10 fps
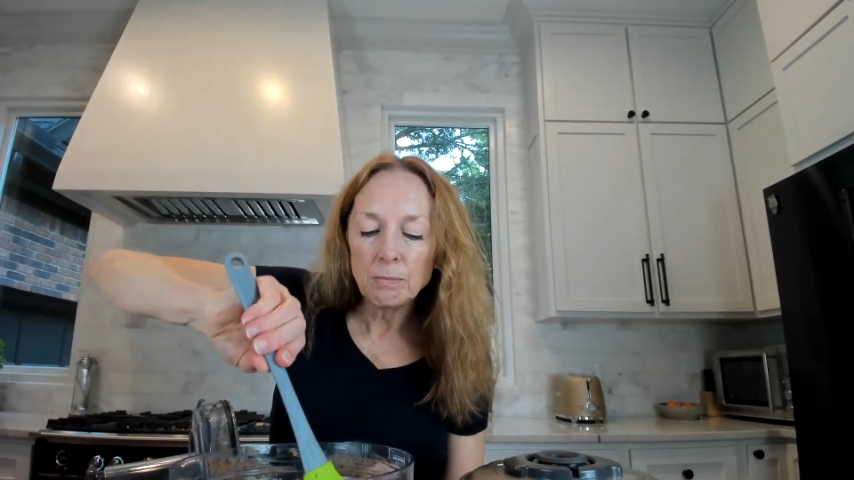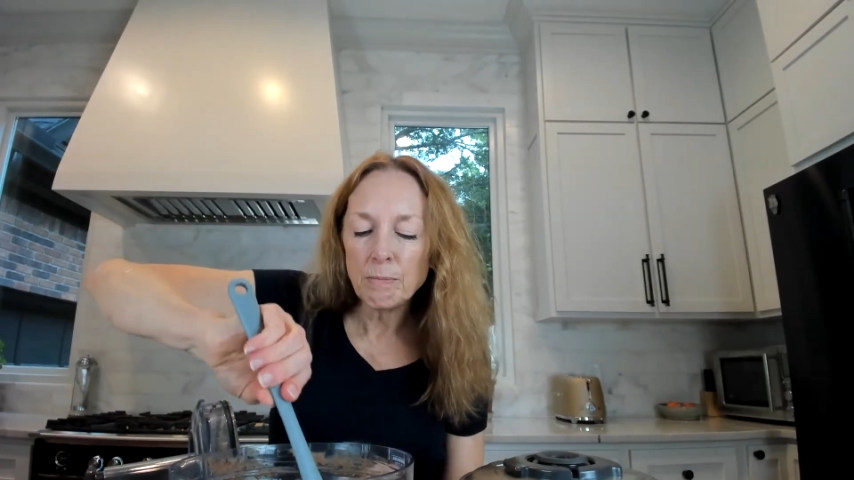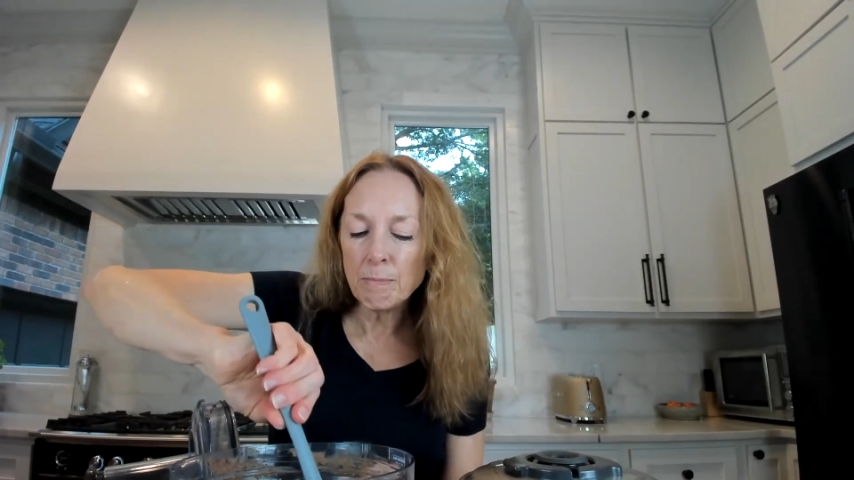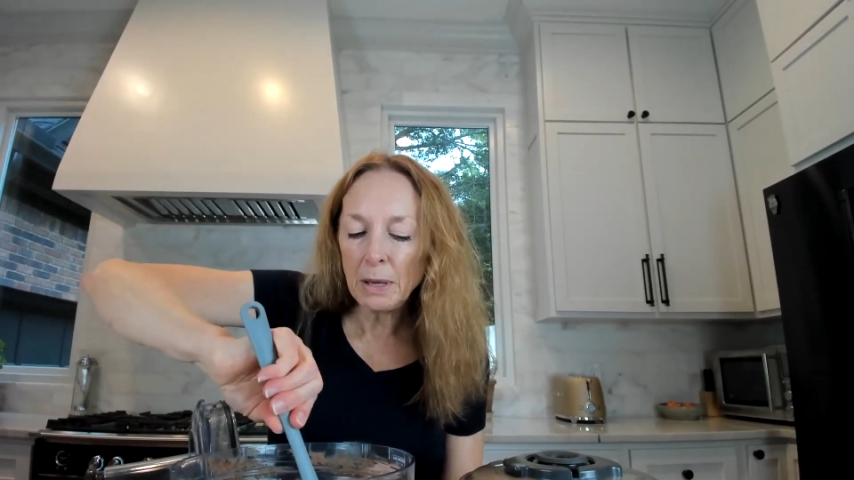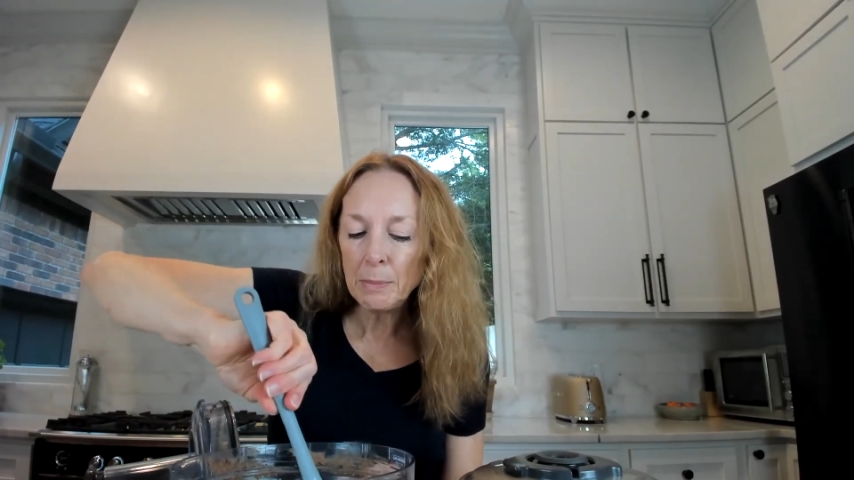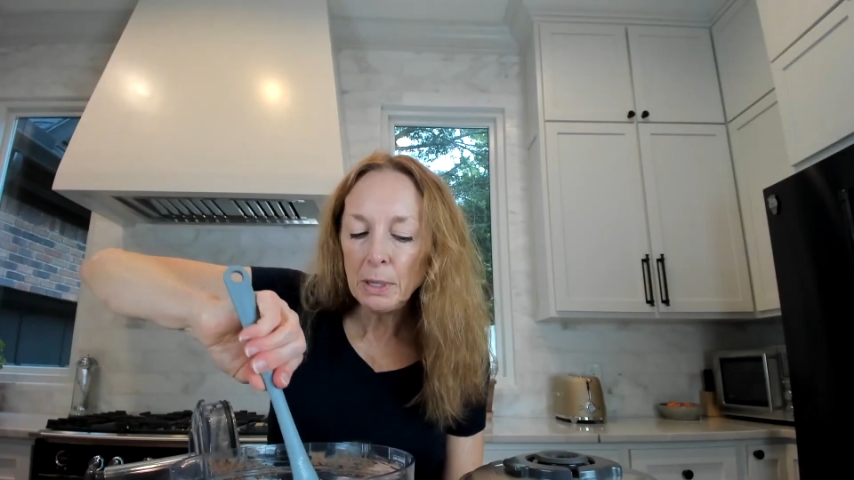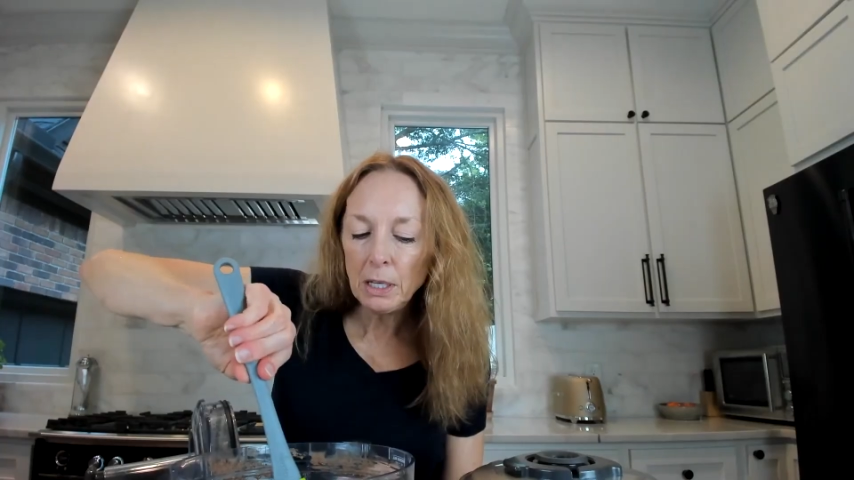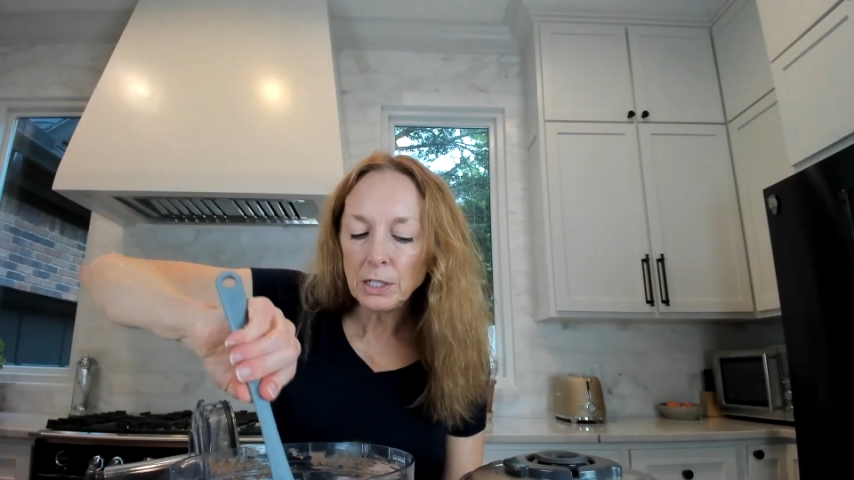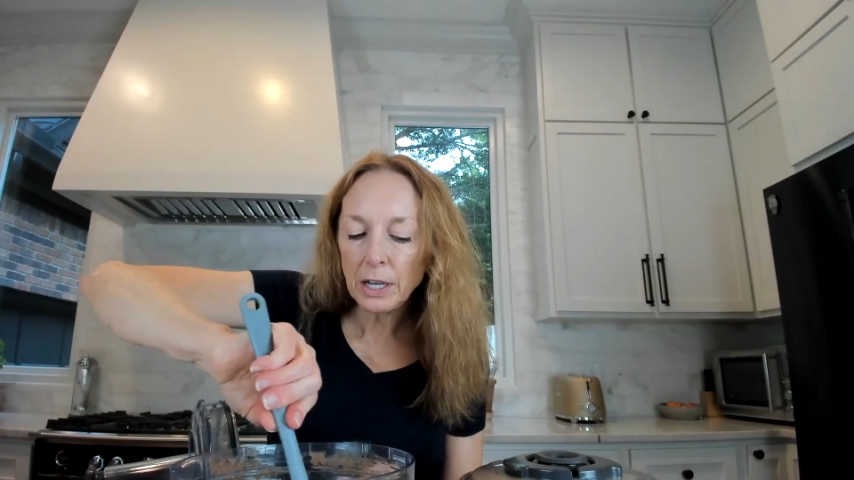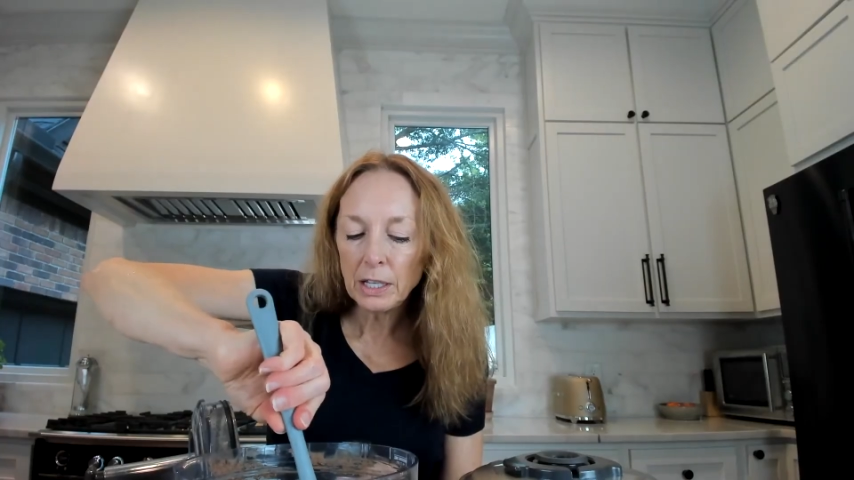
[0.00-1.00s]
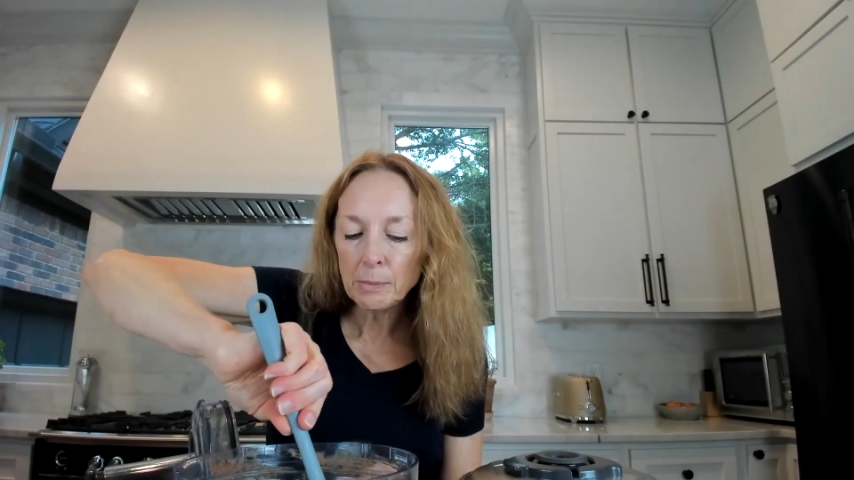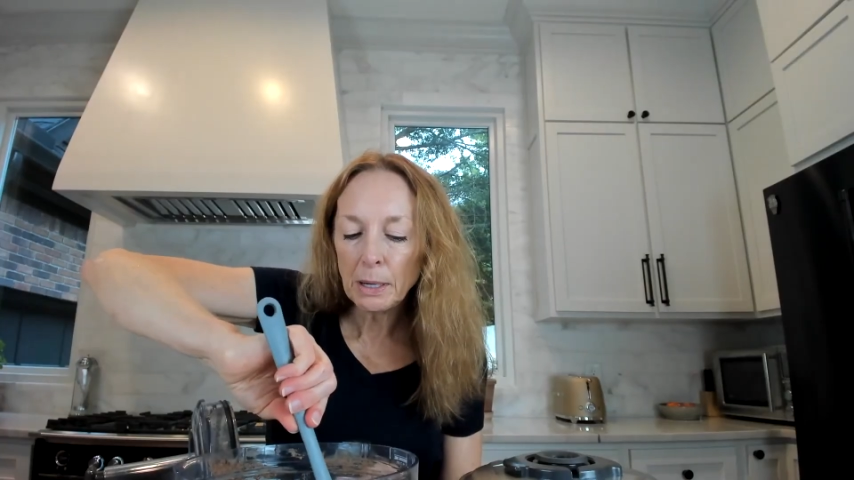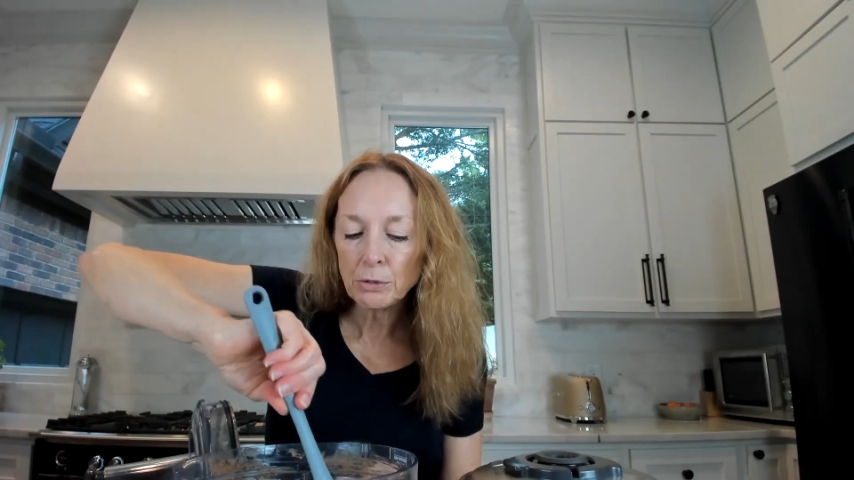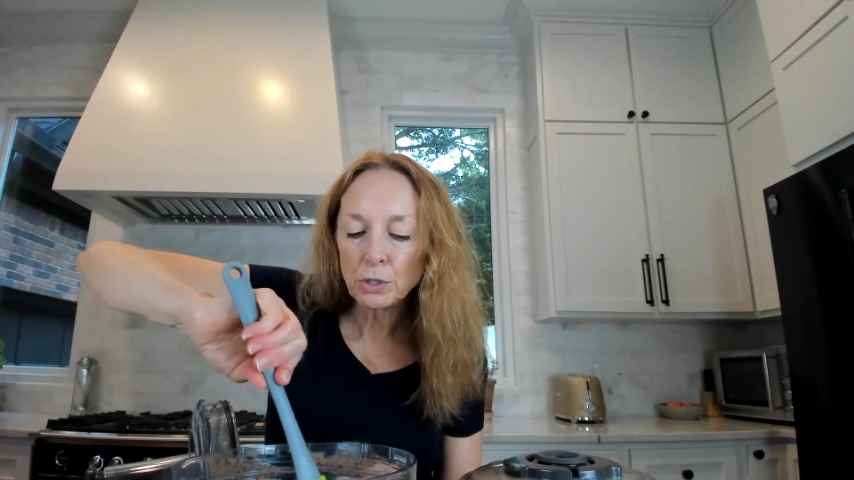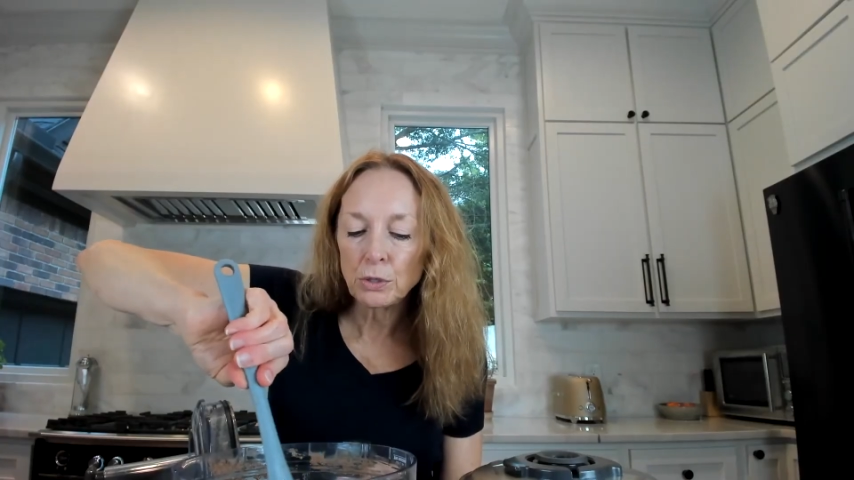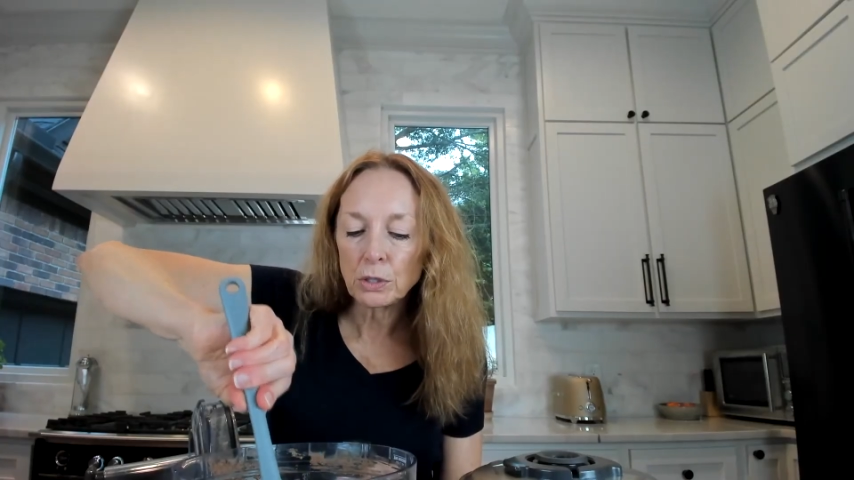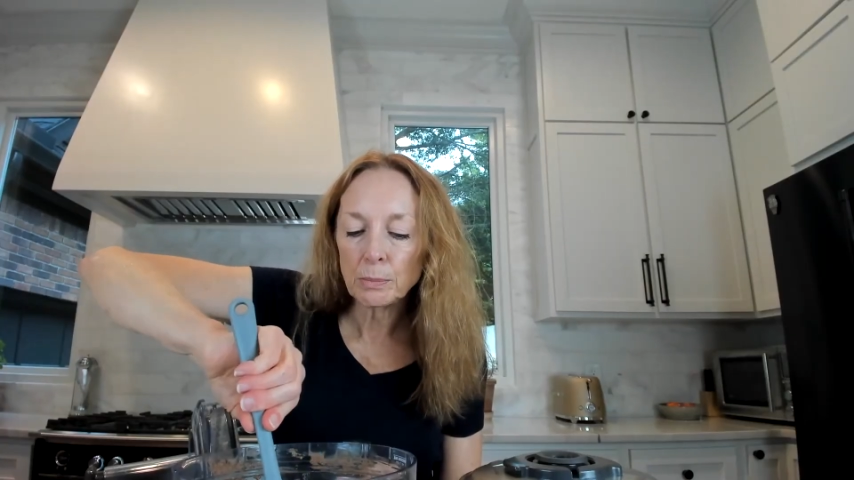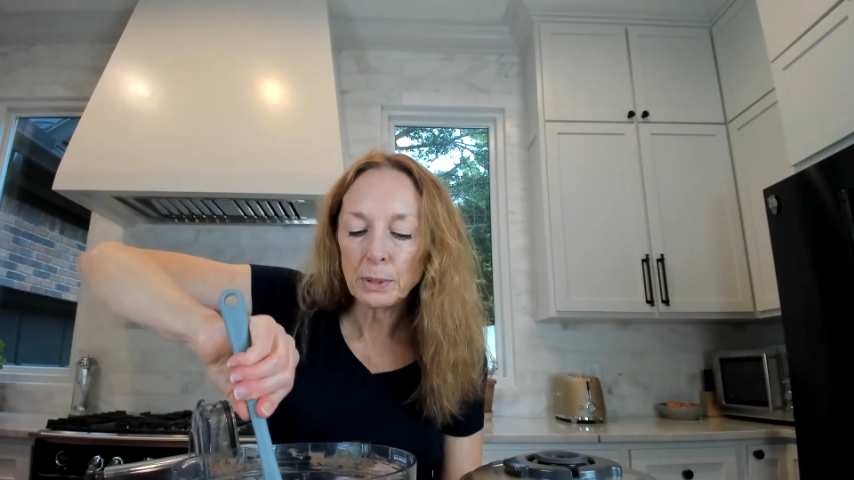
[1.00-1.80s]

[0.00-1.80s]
maybe take them out sooner